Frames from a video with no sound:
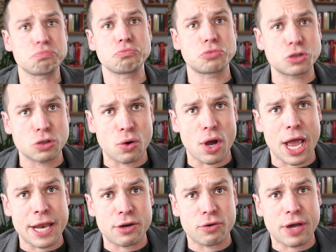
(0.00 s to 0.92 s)
So
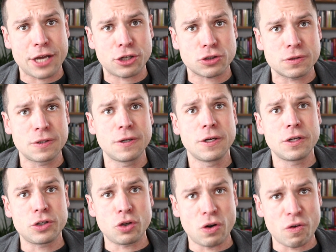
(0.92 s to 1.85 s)
education,
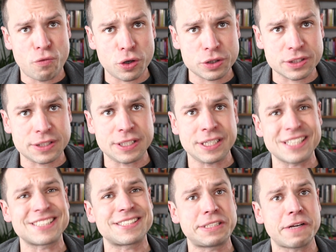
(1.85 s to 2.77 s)
university is
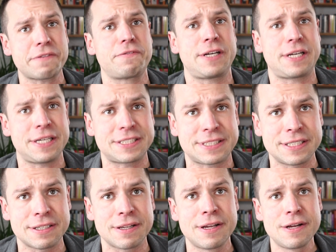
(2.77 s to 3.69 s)
definitely
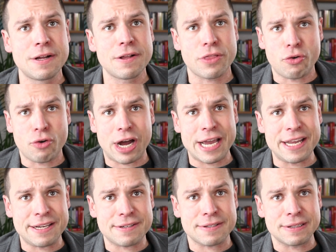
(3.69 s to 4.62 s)
still the
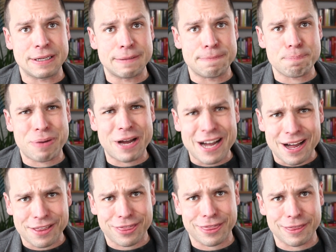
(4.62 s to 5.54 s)
right
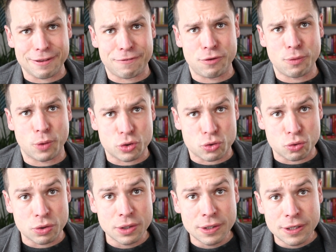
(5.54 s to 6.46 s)
path if you want to
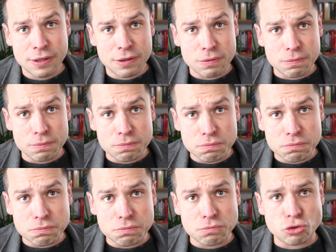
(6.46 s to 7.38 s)

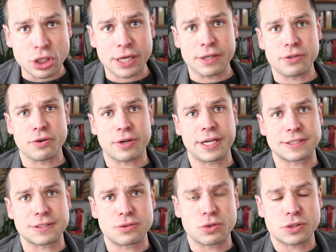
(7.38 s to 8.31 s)
channel your kids
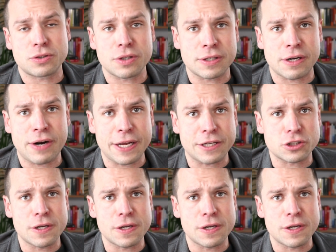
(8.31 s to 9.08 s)
into a certain direction.